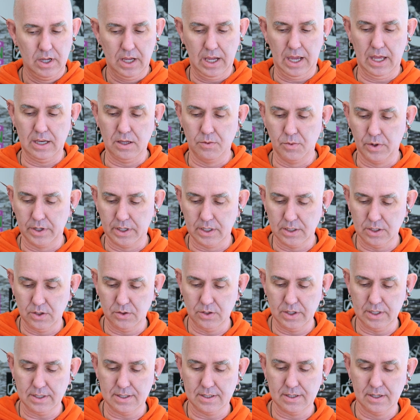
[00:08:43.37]
Anyone can do
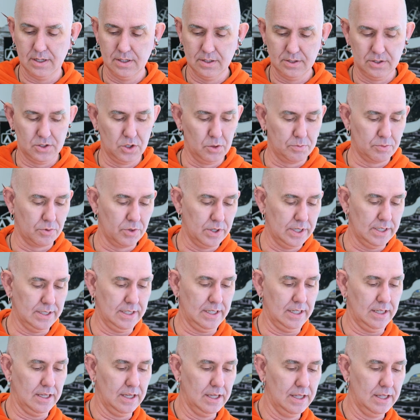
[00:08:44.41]
this, super easy.